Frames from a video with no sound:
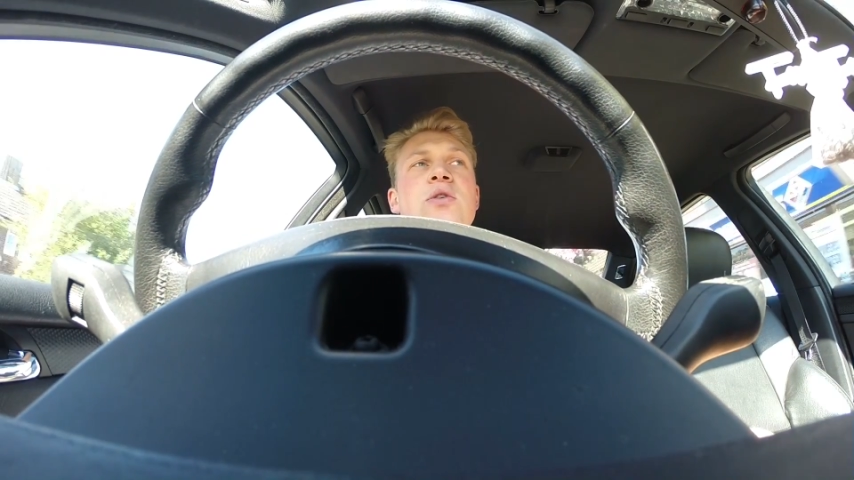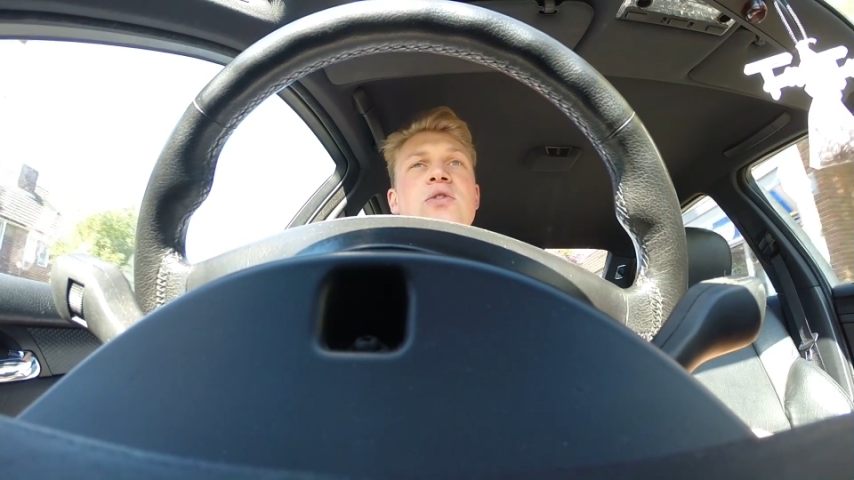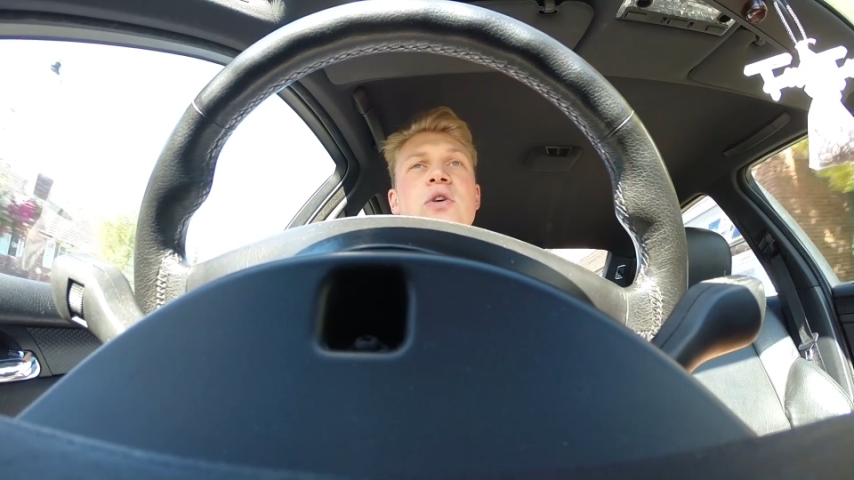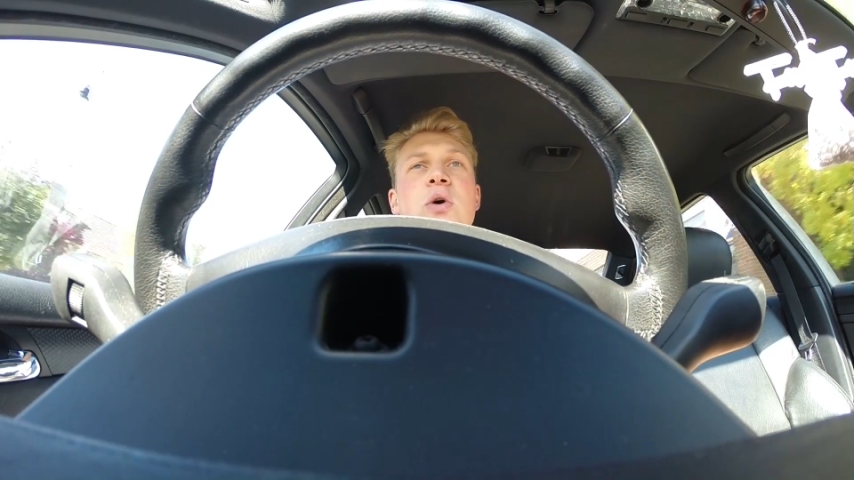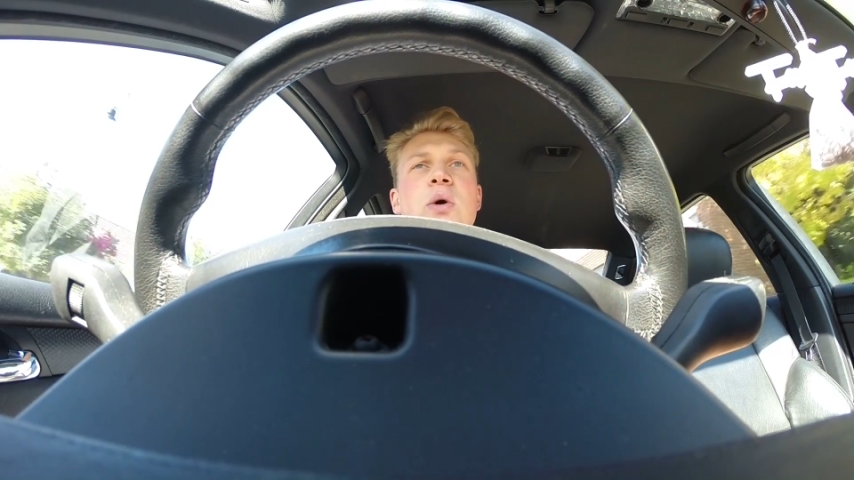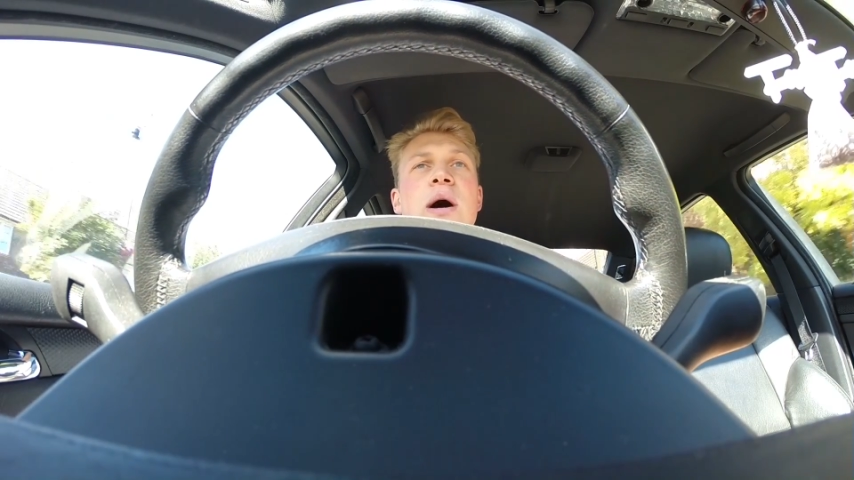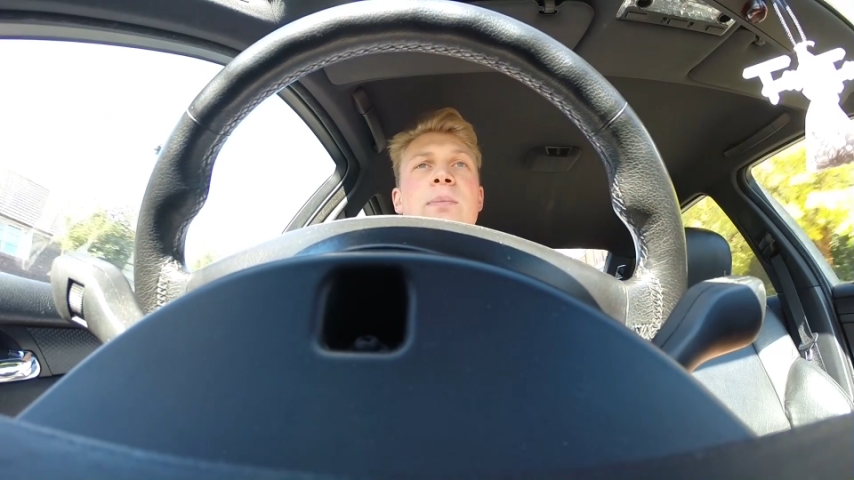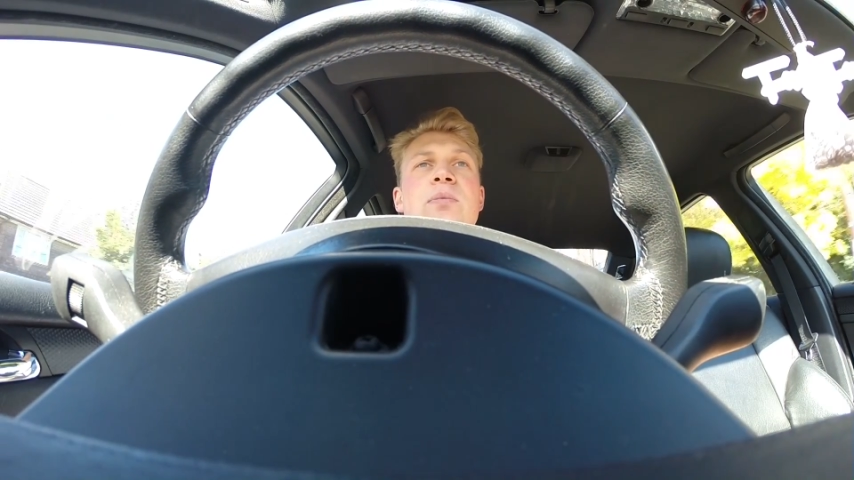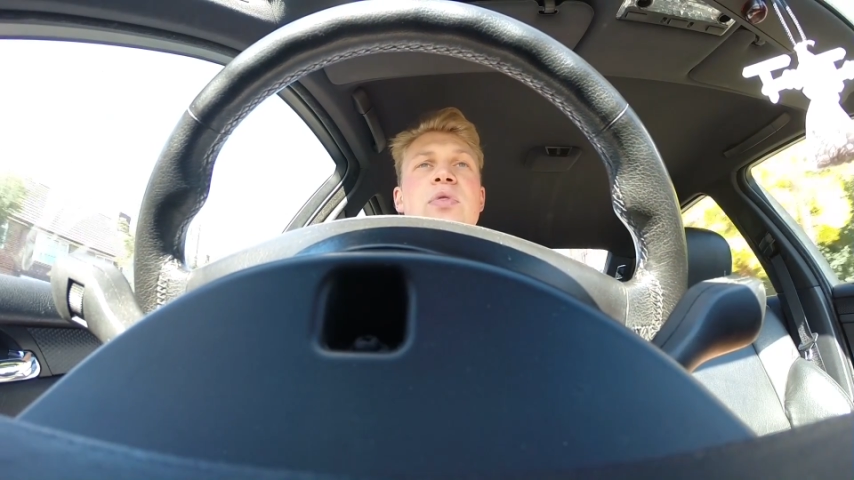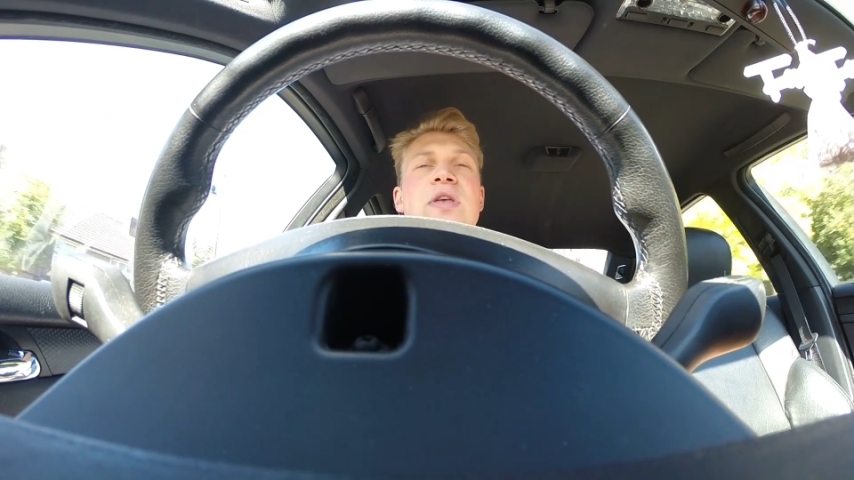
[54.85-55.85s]
So
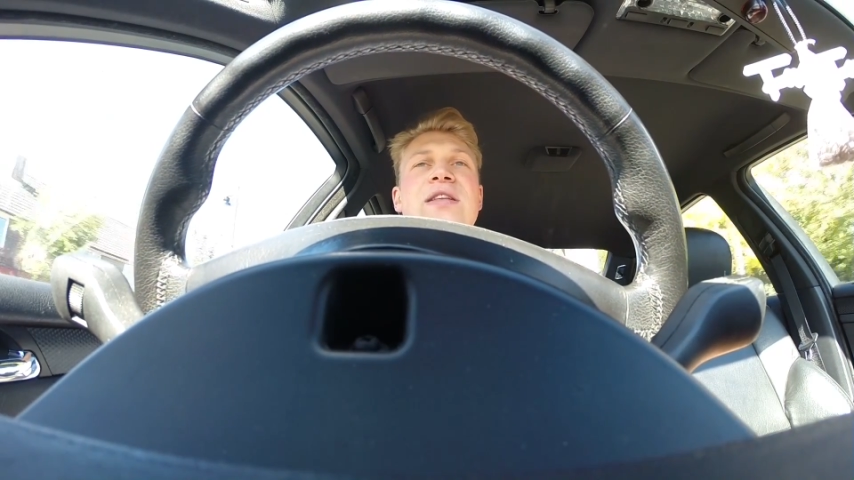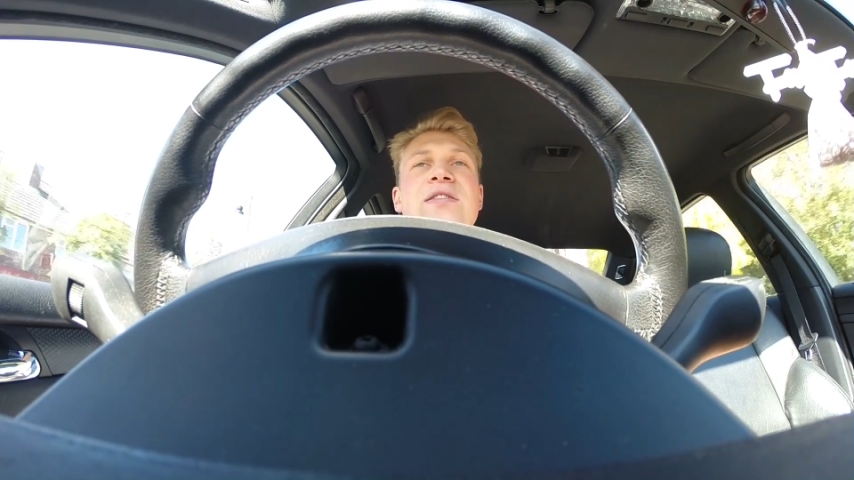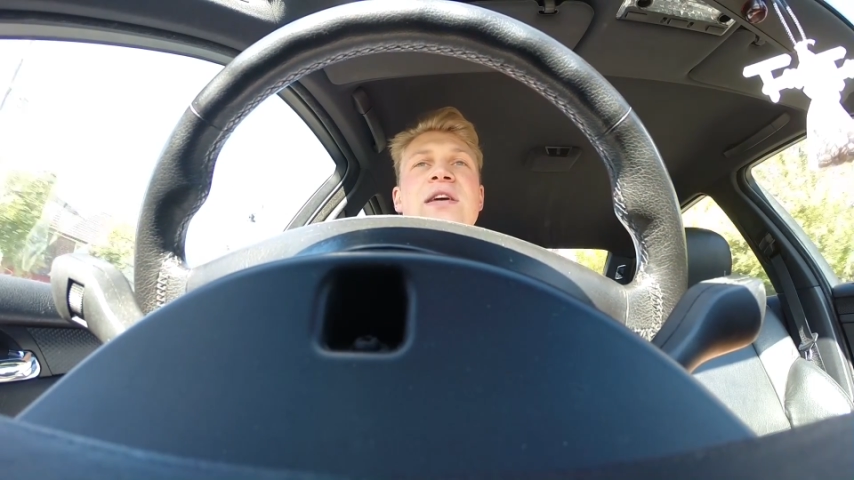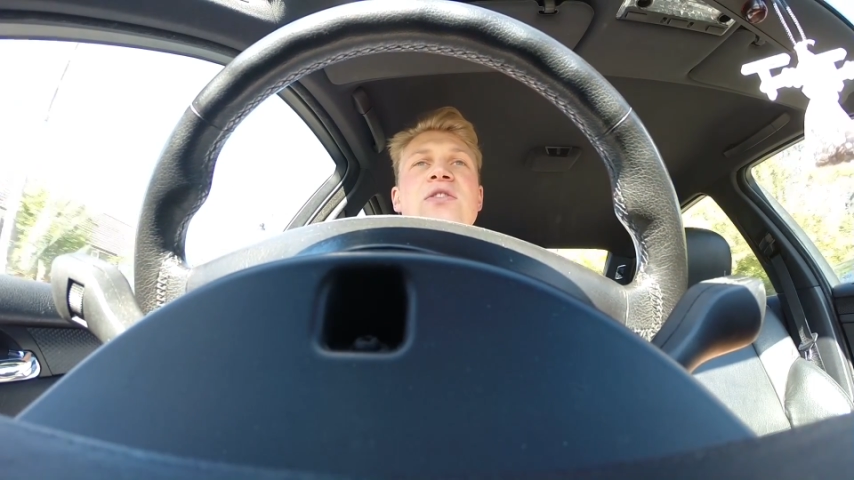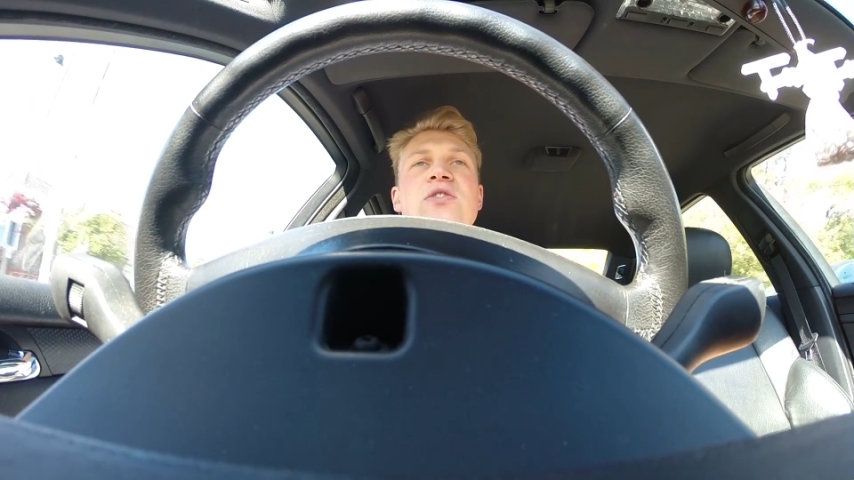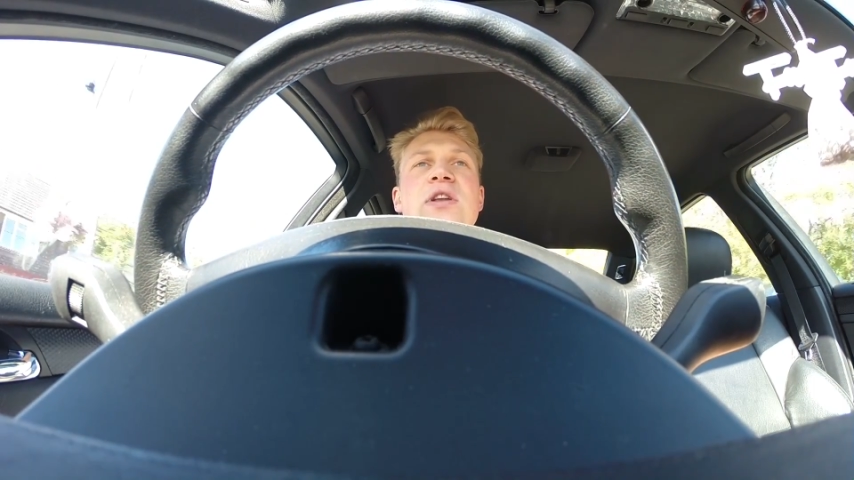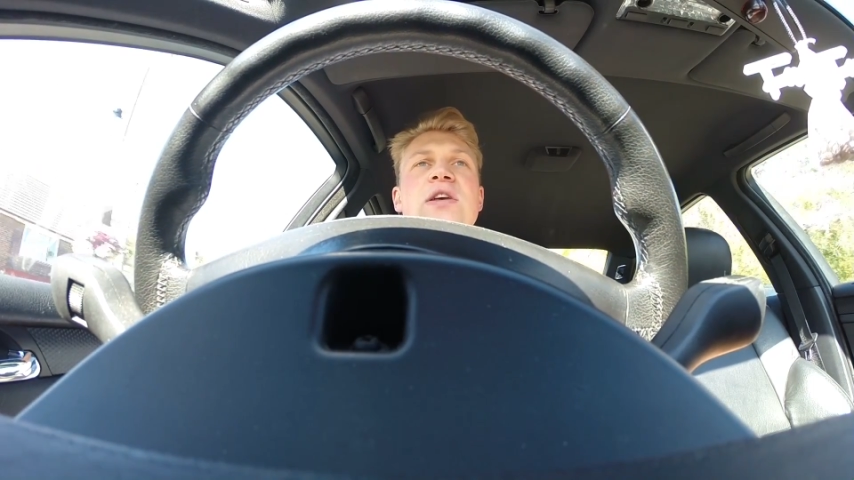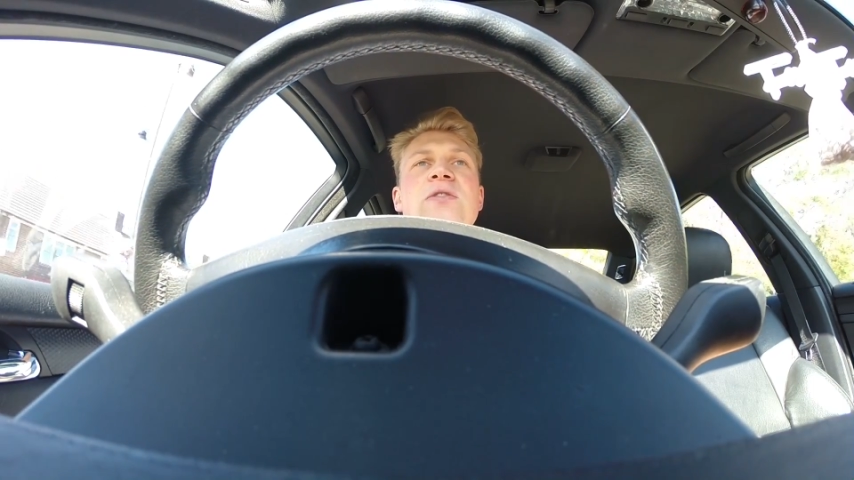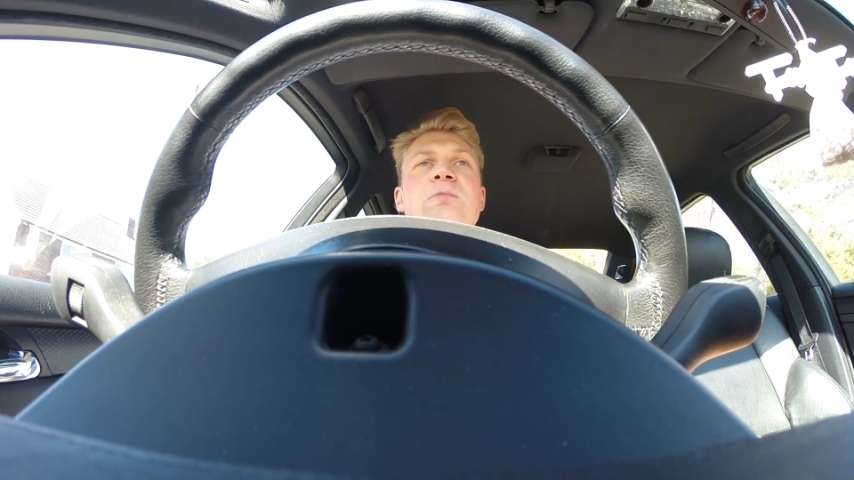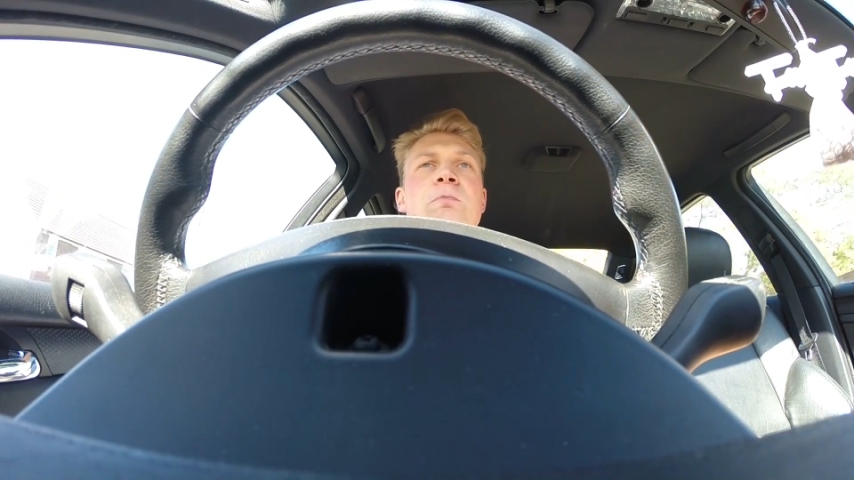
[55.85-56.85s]
um, the intention
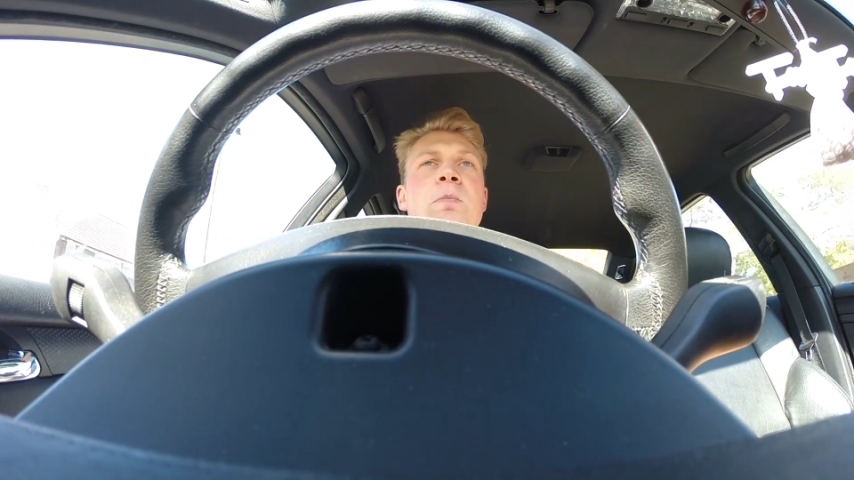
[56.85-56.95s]
is,